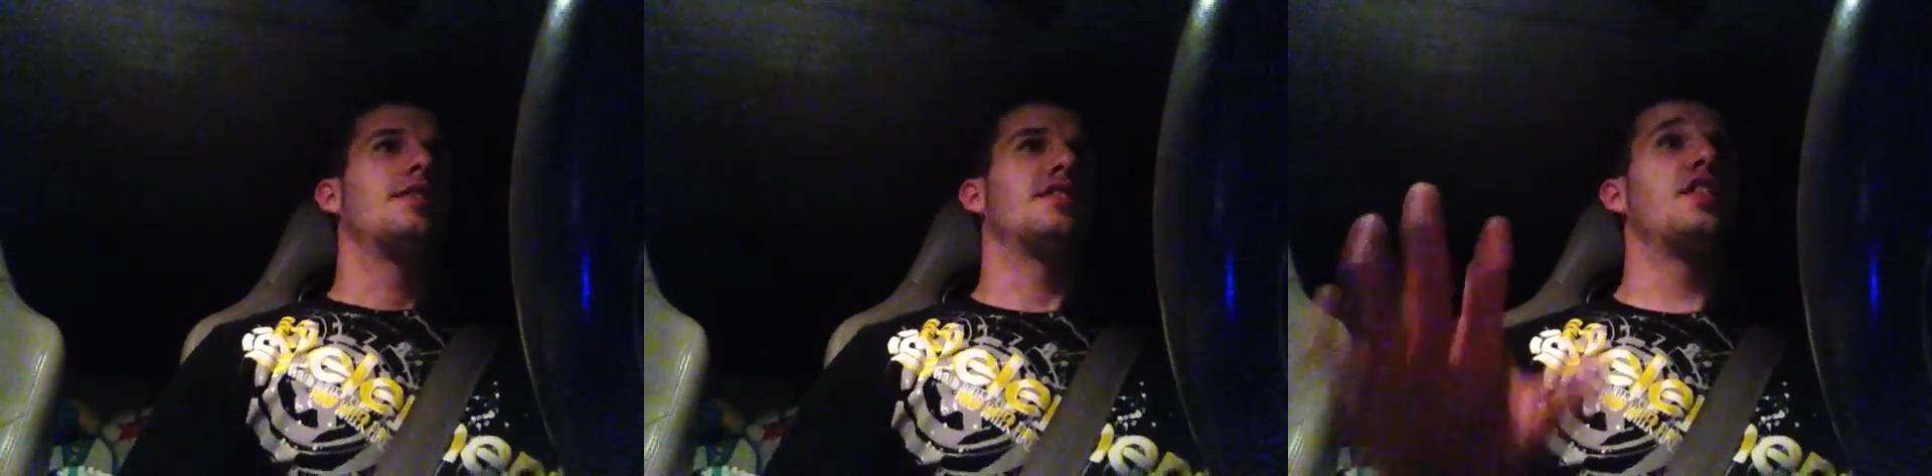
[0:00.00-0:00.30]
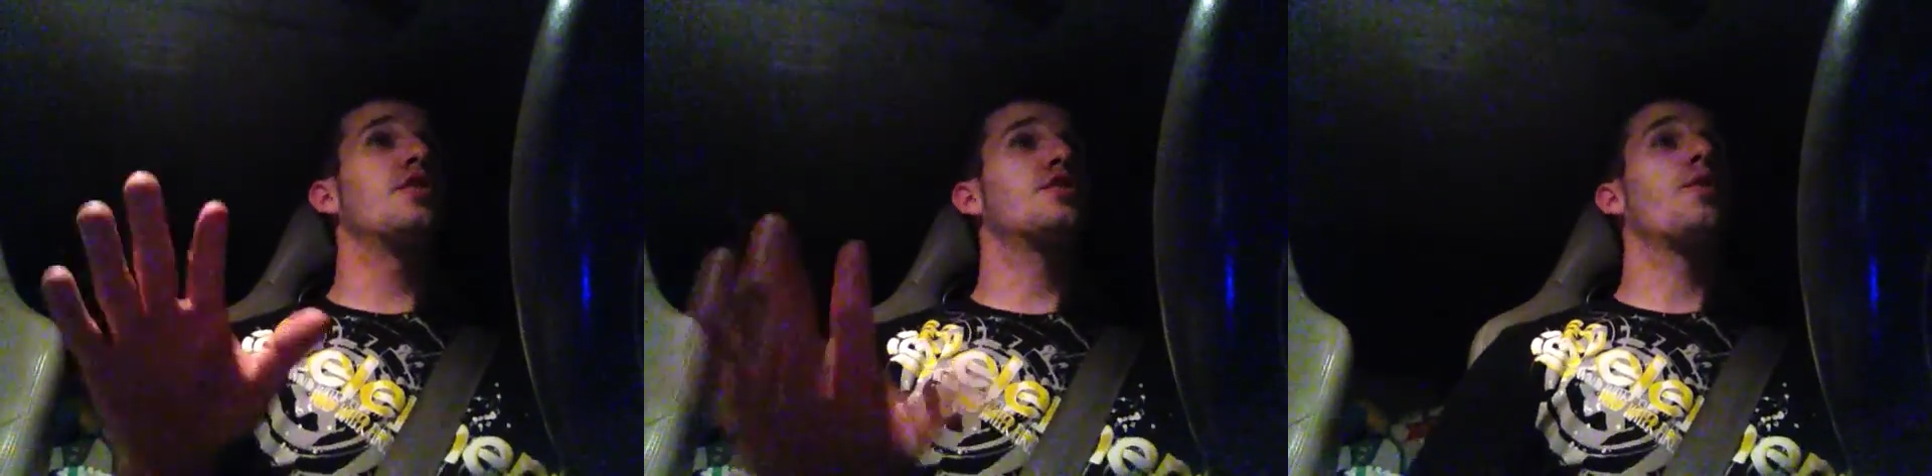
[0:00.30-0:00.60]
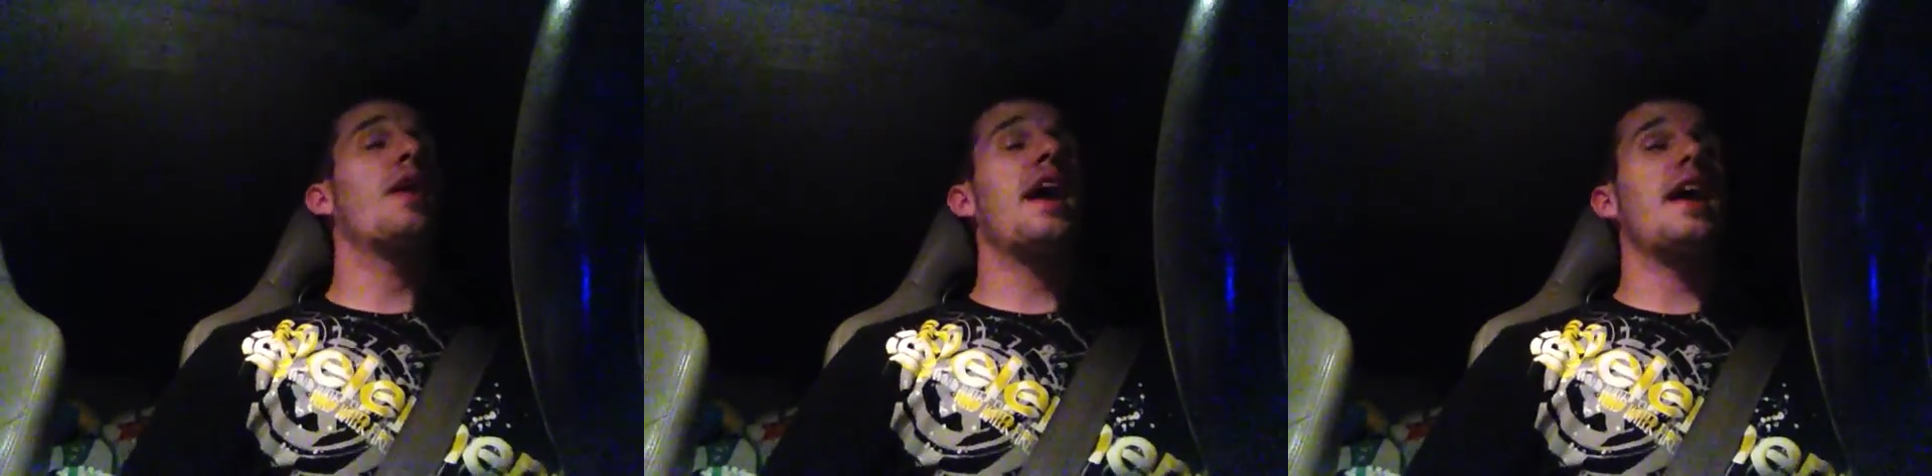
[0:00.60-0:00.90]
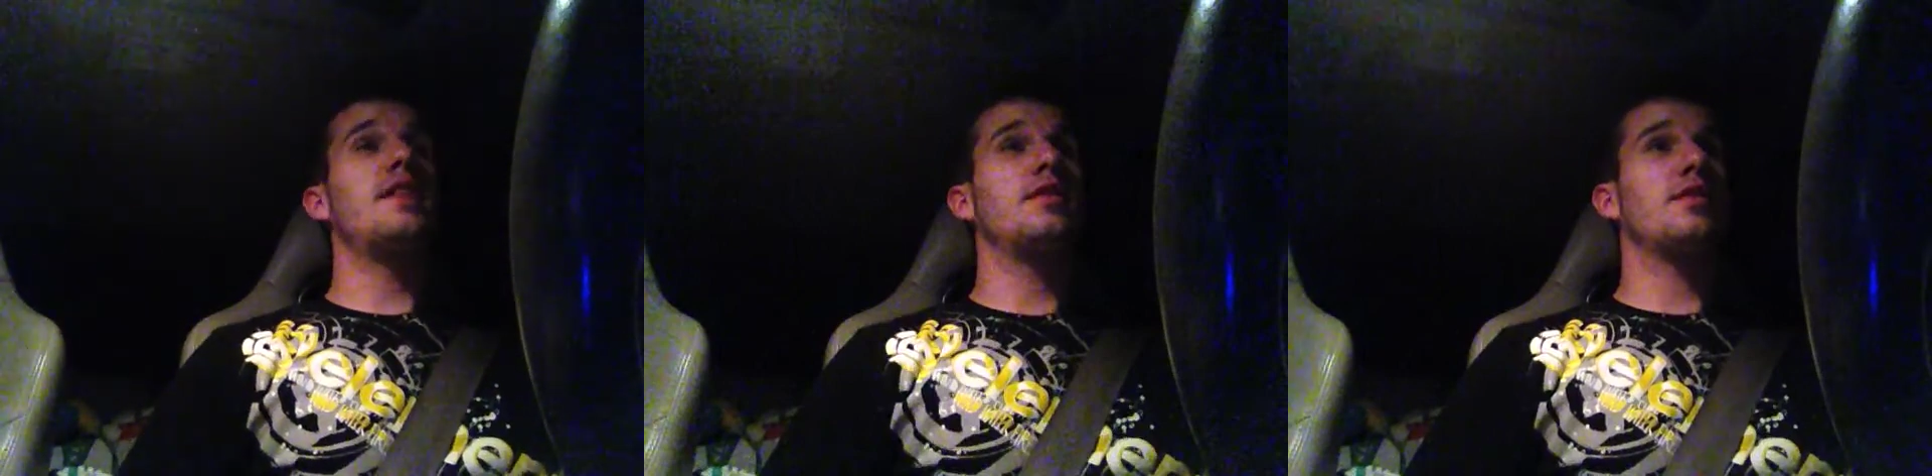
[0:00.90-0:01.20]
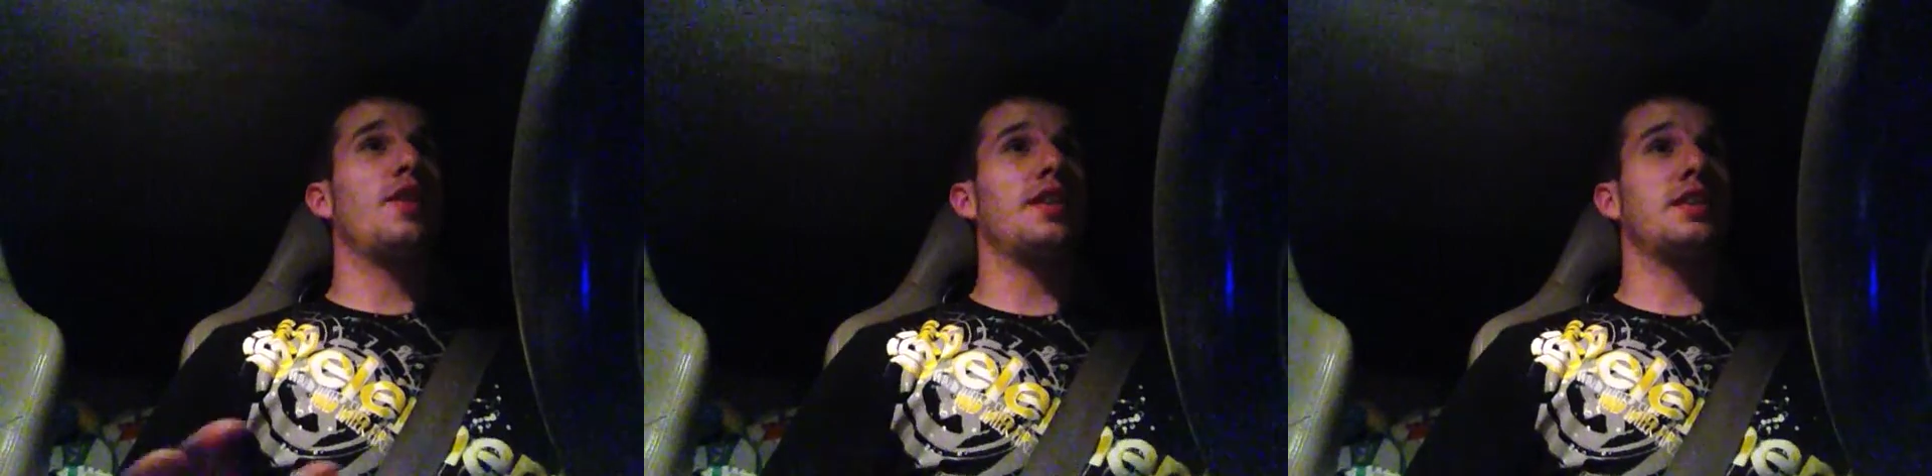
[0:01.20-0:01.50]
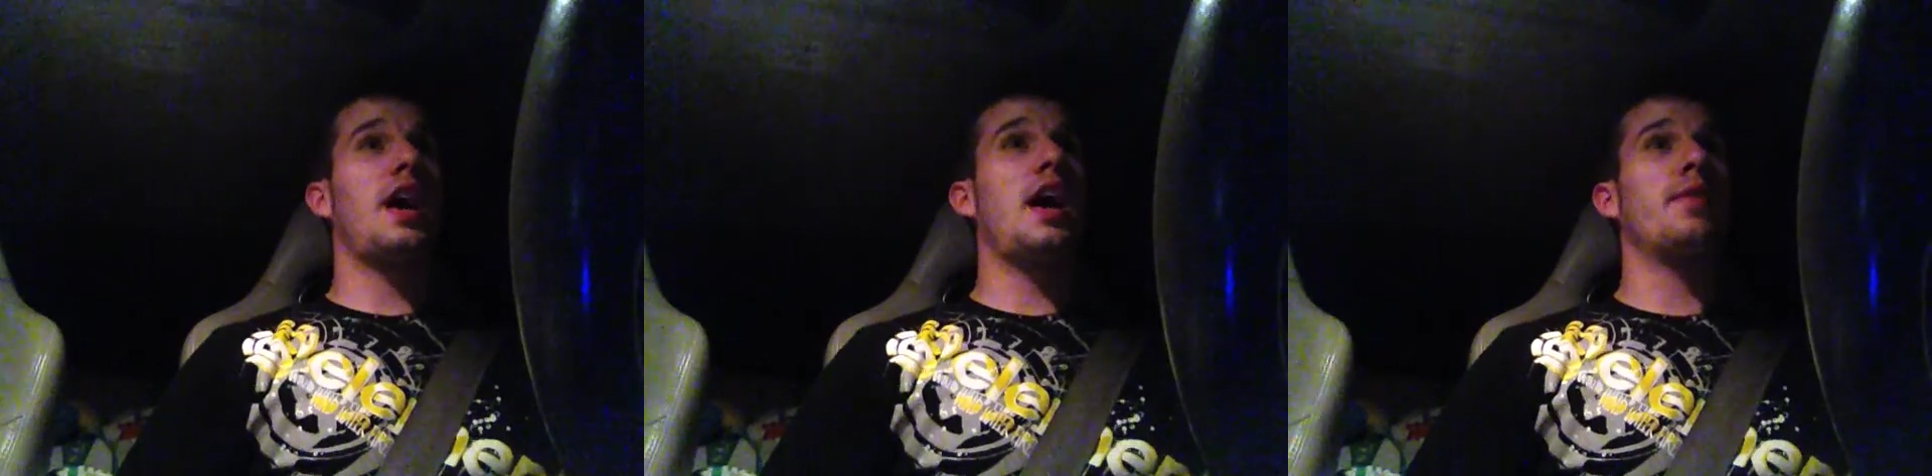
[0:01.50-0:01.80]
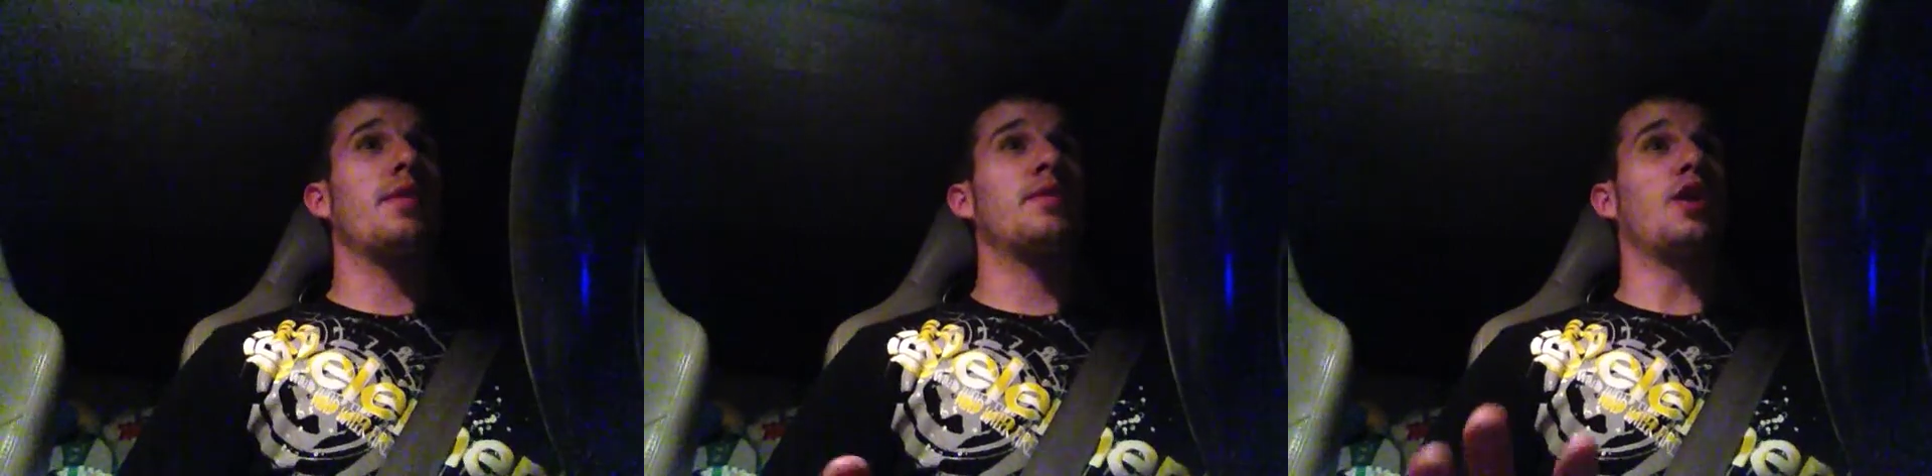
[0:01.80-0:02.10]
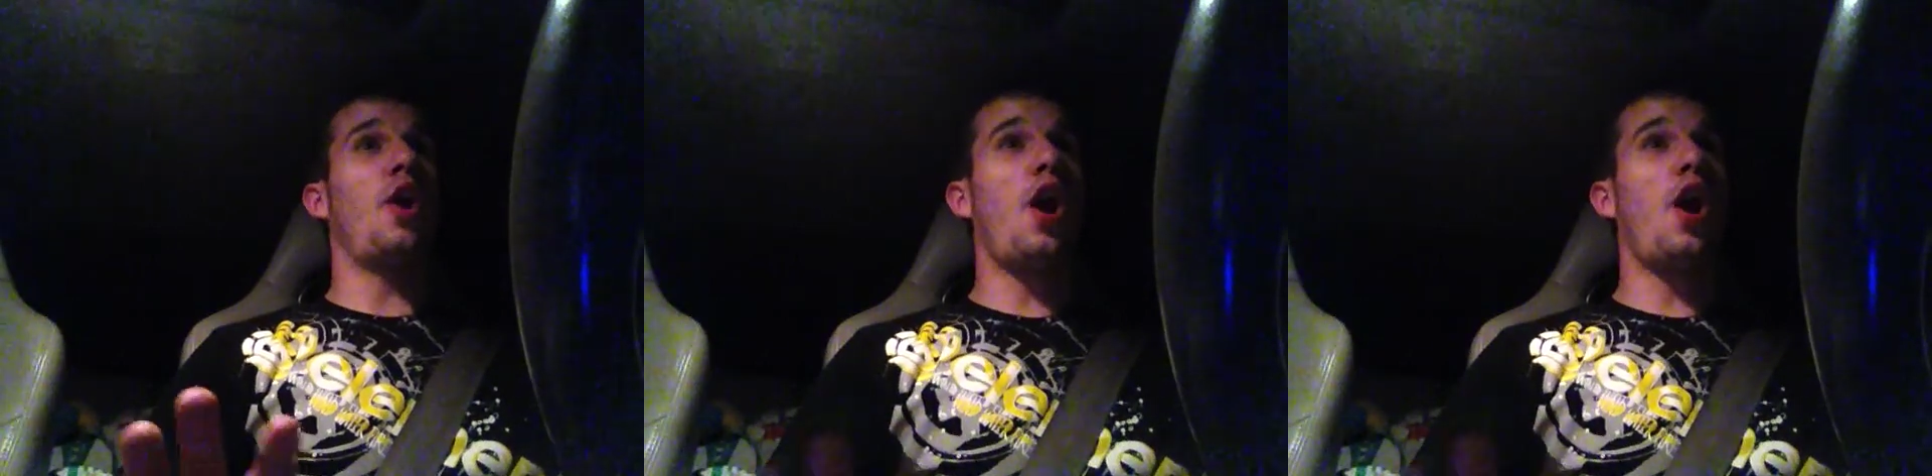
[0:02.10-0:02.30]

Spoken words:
The Sears Grand across the highway was